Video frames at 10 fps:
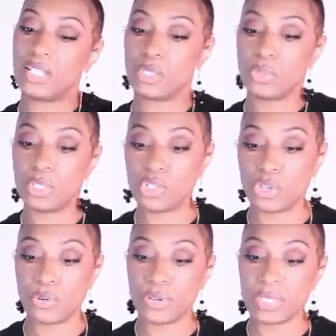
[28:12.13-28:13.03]
So this
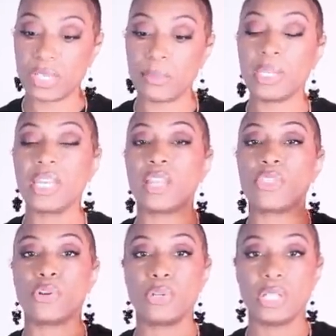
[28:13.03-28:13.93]
choker is coming in at
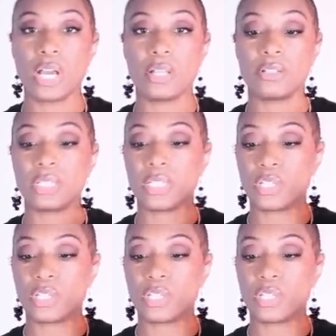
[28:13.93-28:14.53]
$30.